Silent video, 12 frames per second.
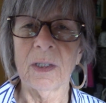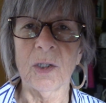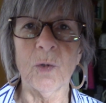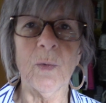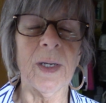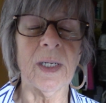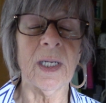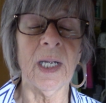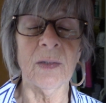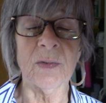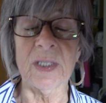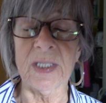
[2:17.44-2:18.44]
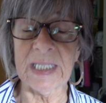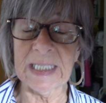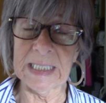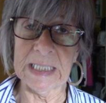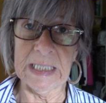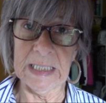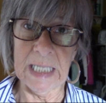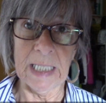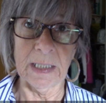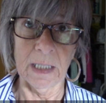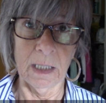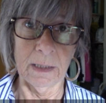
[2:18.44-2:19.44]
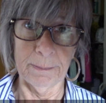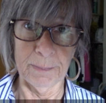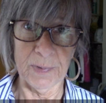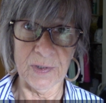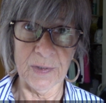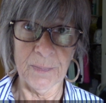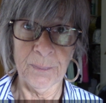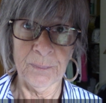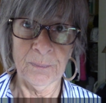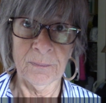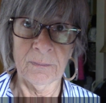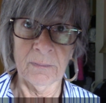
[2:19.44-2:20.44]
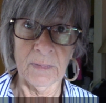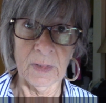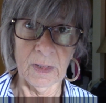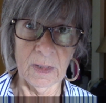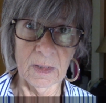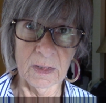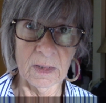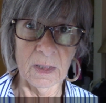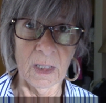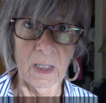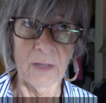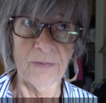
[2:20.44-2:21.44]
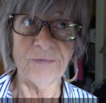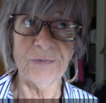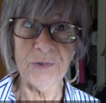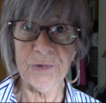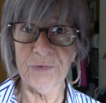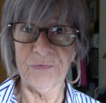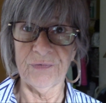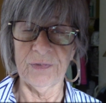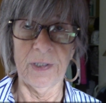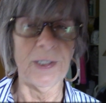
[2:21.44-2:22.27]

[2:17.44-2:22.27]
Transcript: Greg counted 68 ums in the first